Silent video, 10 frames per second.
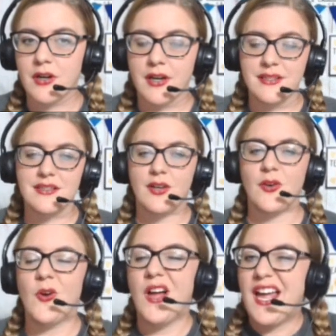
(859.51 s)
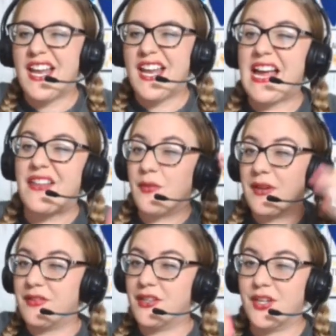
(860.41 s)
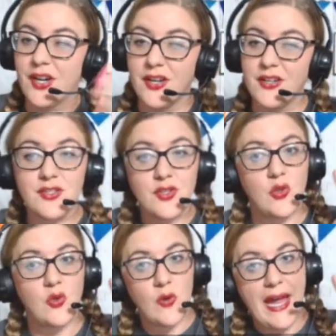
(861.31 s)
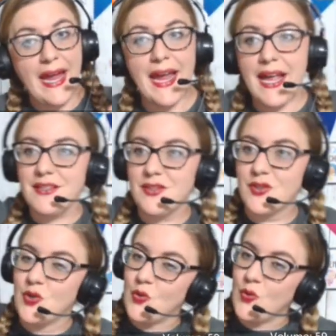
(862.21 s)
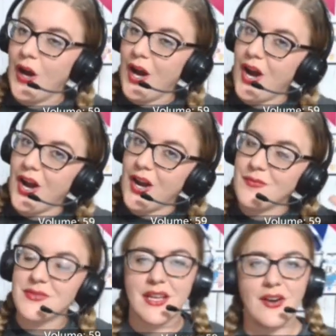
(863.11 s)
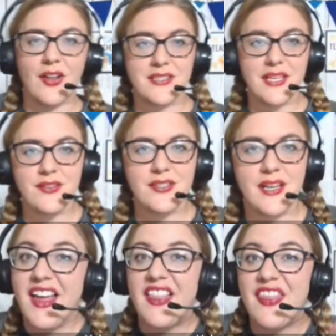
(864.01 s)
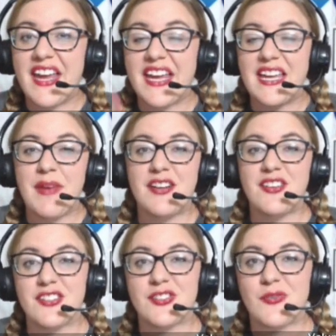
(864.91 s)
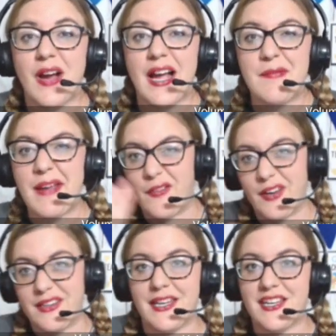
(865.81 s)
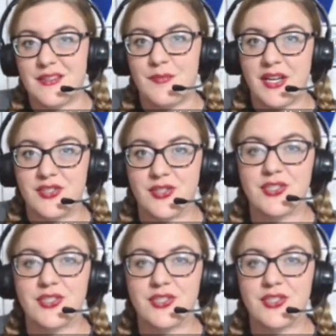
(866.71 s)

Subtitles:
And so now that we've learned 2 hands, 2 arms, and all this other stuff, they can better describe everything in the picture.